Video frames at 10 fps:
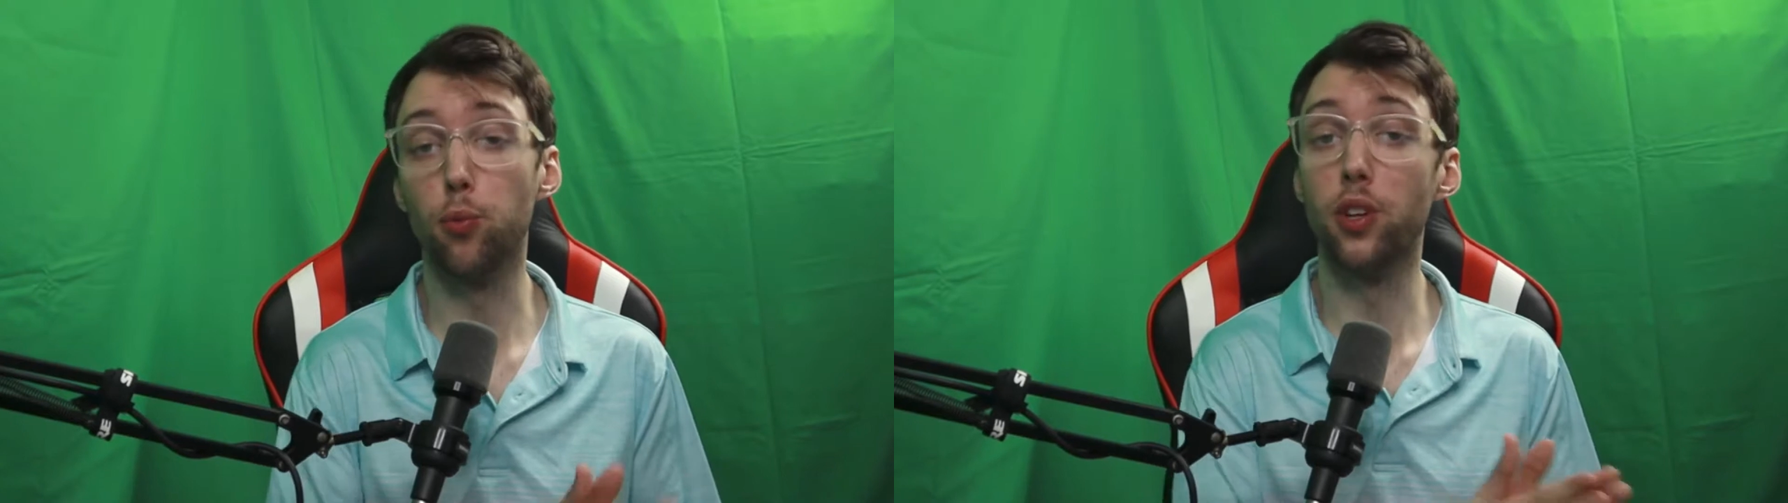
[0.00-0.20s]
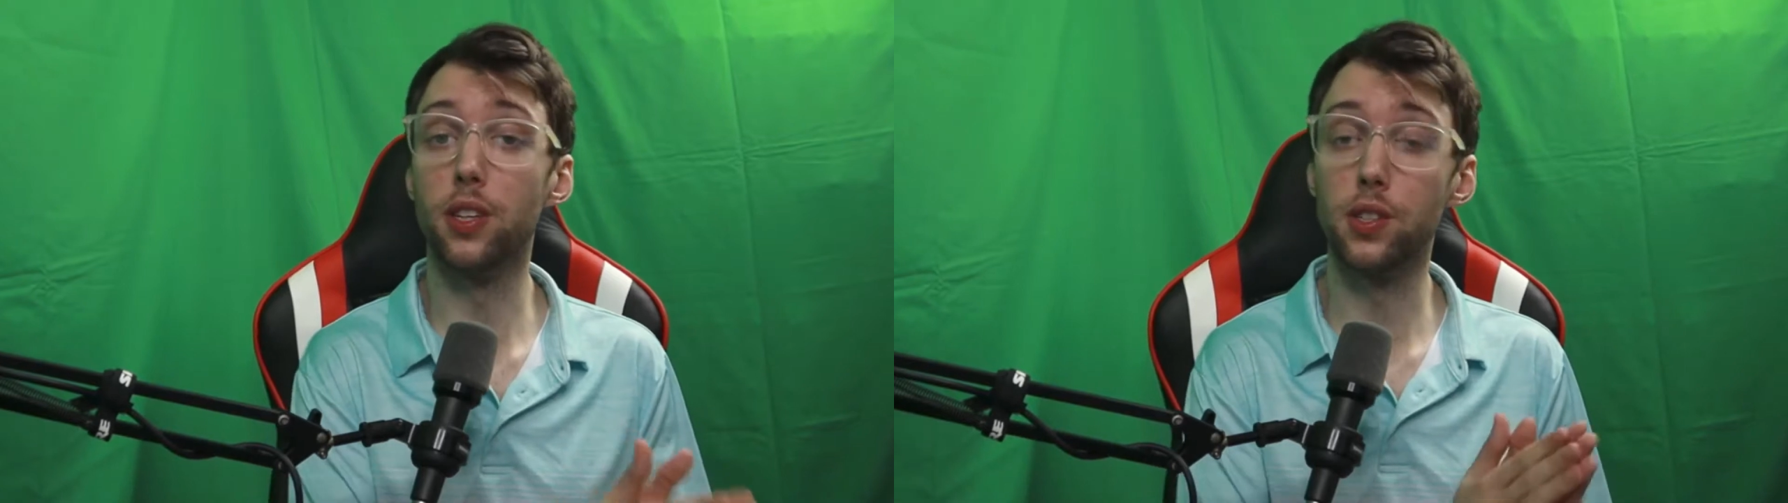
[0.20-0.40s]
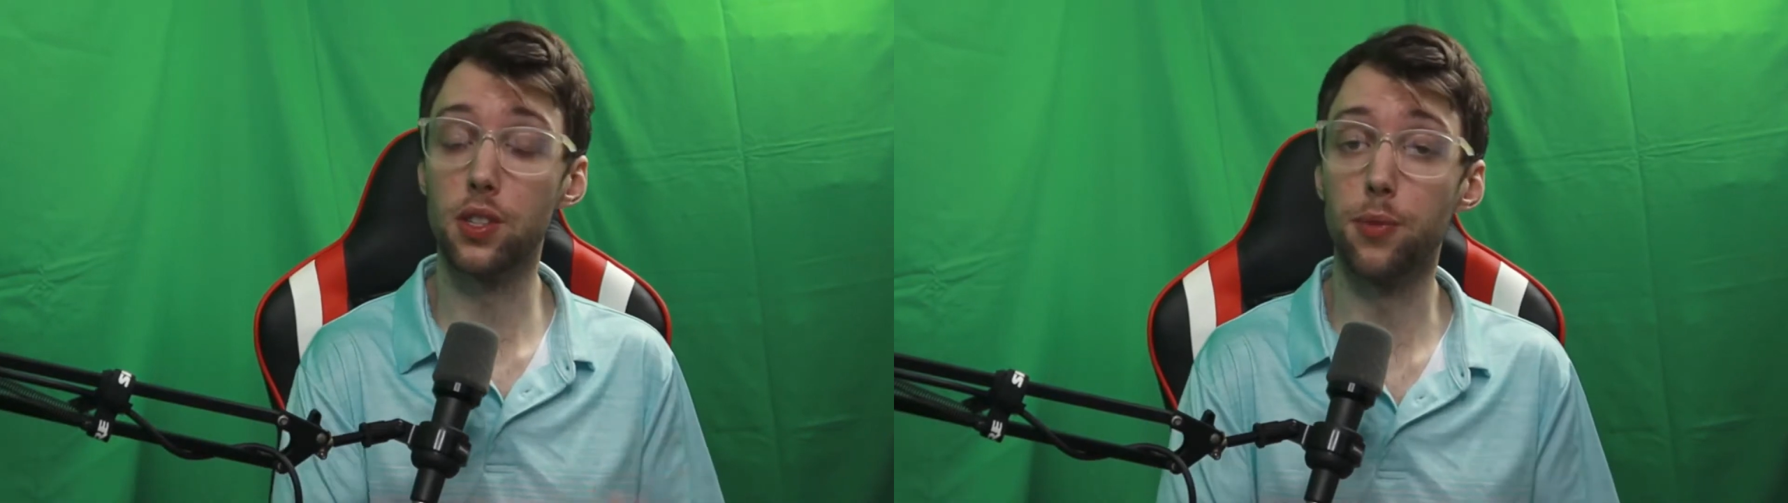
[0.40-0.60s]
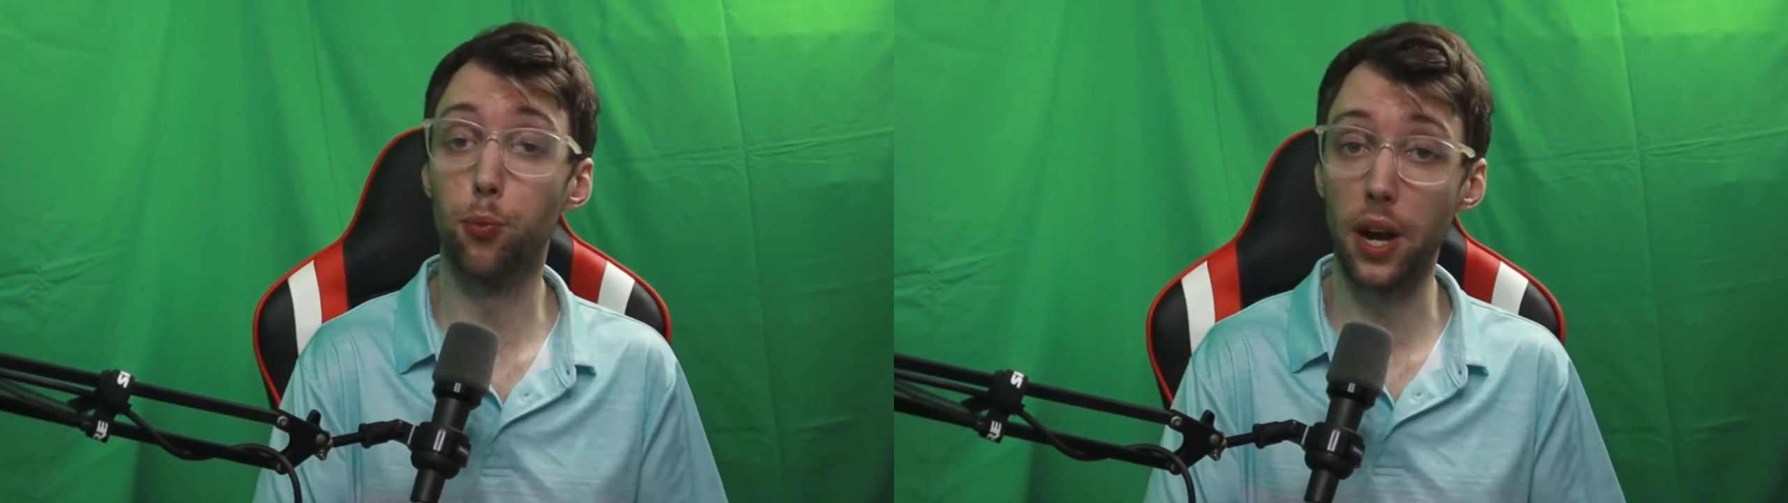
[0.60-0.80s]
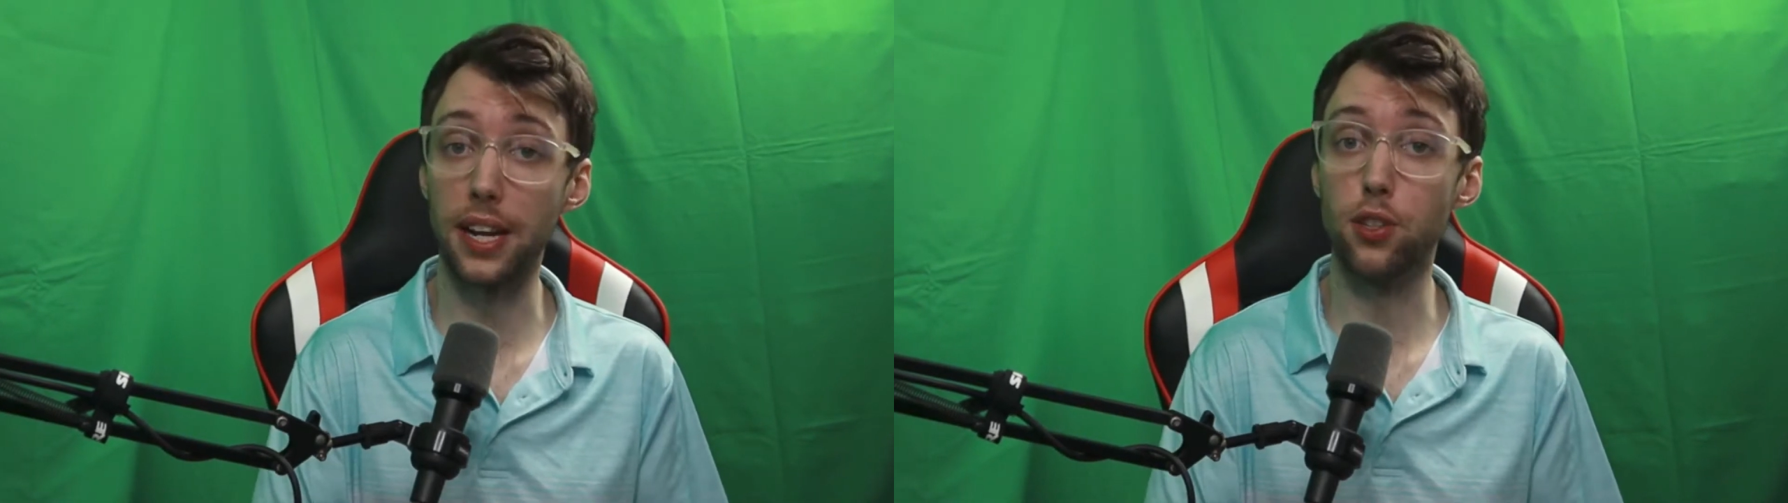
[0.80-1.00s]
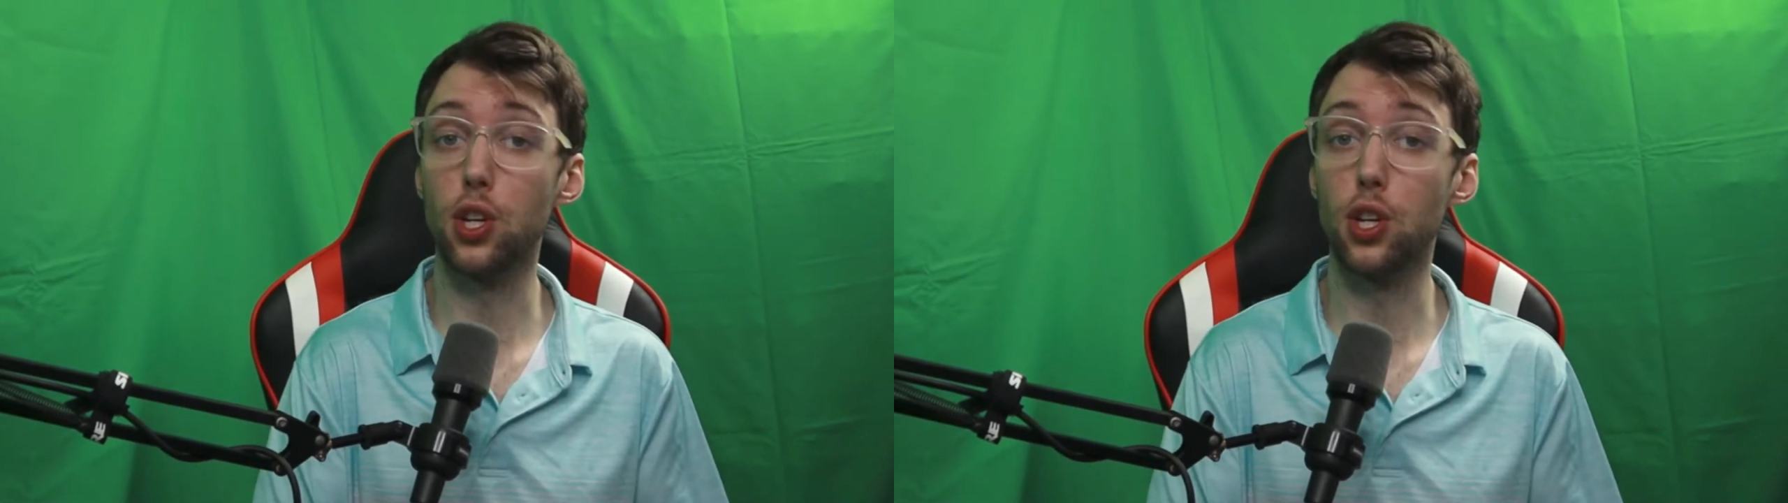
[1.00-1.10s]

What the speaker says: with its range,